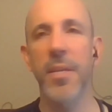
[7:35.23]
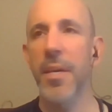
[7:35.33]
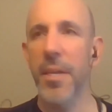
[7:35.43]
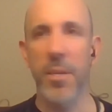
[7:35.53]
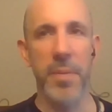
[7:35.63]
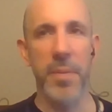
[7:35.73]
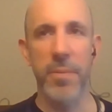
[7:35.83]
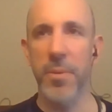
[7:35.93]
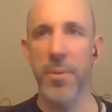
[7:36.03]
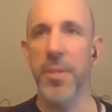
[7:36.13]
it could be a
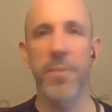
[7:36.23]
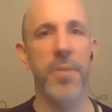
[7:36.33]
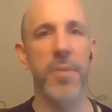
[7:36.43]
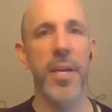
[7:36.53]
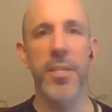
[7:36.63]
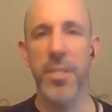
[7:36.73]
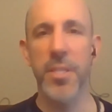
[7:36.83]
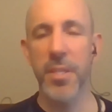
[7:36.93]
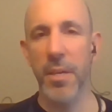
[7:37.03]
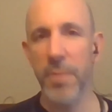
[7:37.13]
really good friend, just
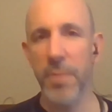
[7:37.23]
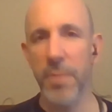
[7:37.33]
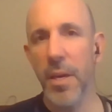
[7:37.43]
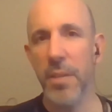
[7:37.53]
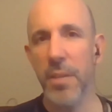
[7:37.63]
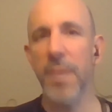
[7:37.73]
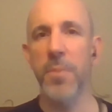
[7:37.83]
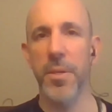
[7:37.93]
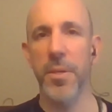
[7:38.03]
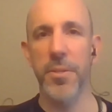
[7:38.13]
a loved one
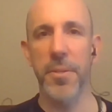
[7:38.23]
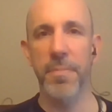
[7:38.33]
or two